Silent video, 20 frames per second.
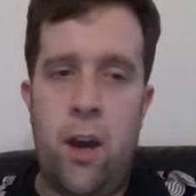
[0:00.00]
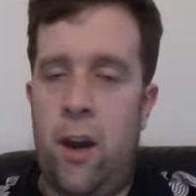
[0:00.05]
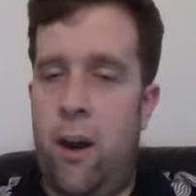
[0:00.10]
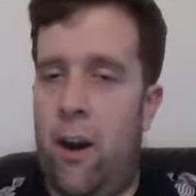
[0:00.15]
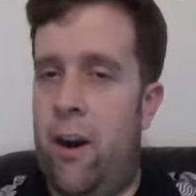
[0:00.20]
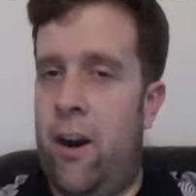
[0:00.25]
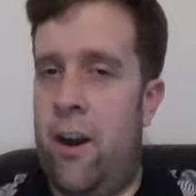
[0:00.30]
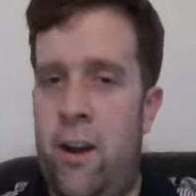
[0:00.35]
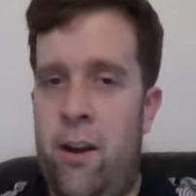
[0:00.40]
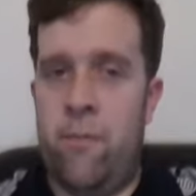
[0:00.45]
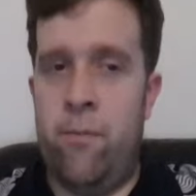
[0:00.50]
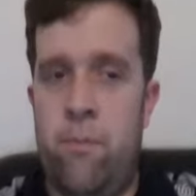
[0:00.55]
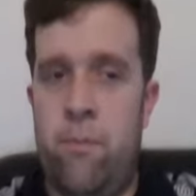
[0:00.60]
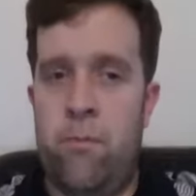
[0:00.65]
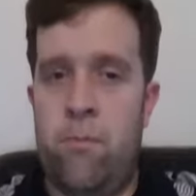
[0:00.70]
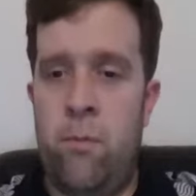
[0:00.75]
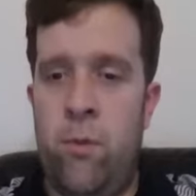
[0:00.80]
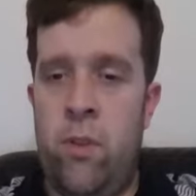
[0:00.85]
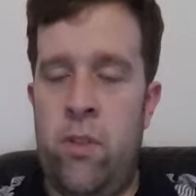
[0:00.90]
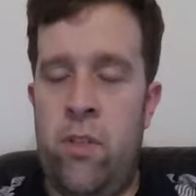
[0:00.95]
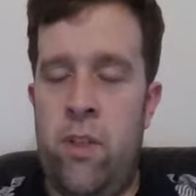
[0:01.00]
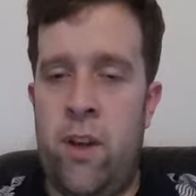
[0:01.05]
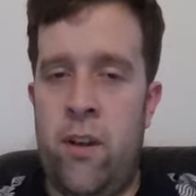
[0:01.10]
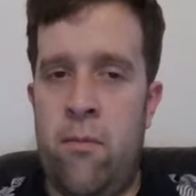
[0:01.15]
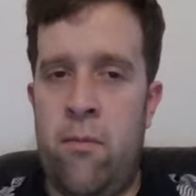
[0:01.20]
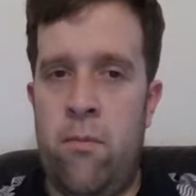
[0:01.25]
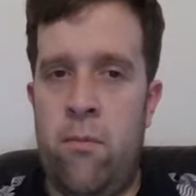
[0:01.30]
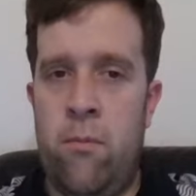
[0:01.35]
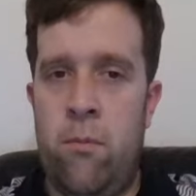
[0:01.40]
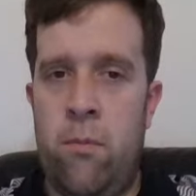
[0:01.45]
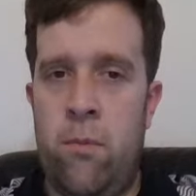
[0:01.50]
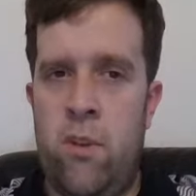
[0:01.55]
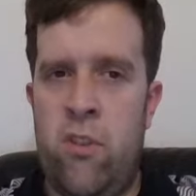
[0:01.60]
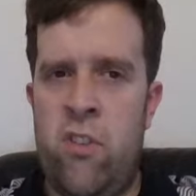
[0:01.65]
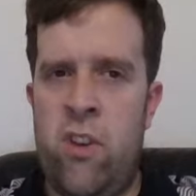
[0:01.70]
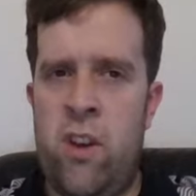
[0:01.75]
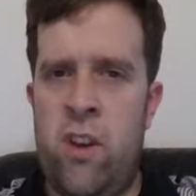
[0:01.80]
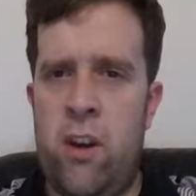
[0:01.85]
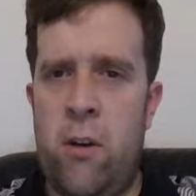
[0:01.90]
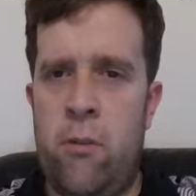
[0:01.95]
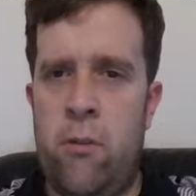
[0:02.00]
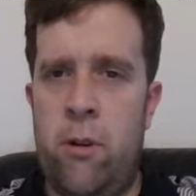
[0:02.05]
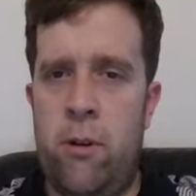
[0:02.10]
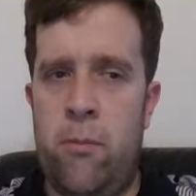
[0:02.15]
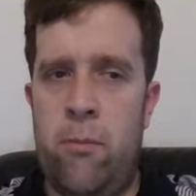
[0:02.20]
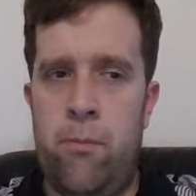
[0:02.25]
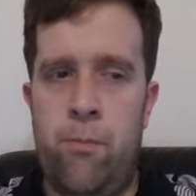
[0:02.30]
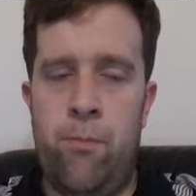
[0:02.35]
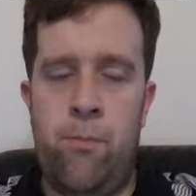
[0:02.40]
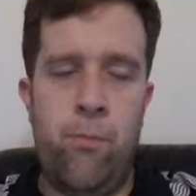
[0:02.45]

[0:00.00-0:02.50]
All right, let's get going.